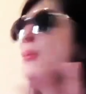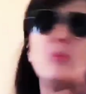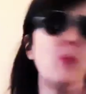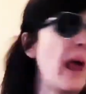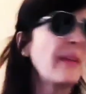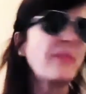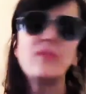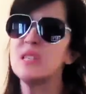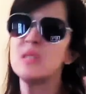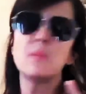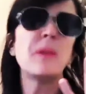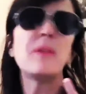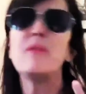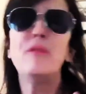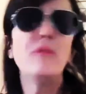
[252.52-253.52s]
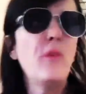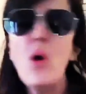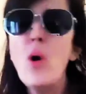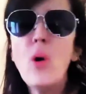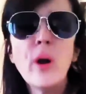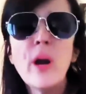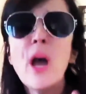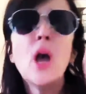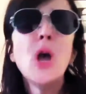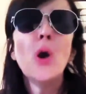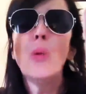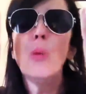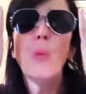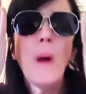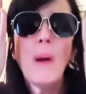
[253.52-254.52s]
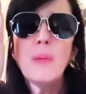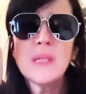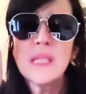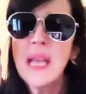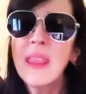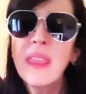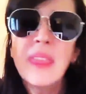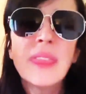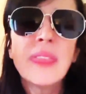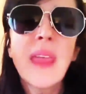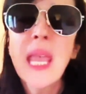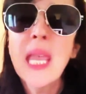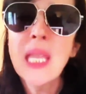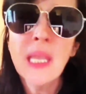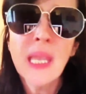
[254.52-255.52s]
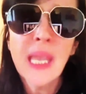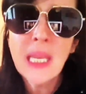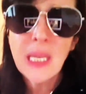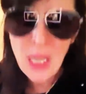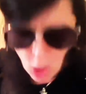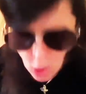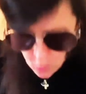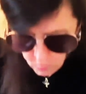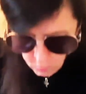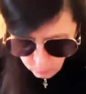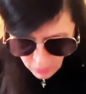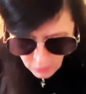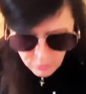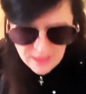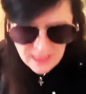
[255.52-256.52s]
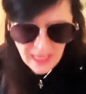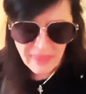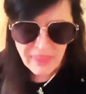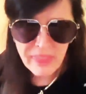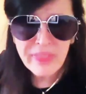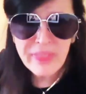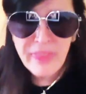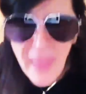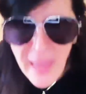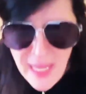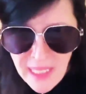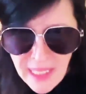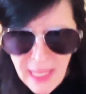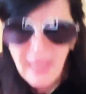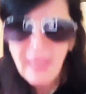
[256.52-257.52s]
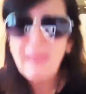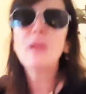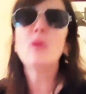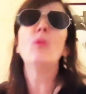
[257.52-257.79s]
breakfast before. What was I thinking? What was I thinking?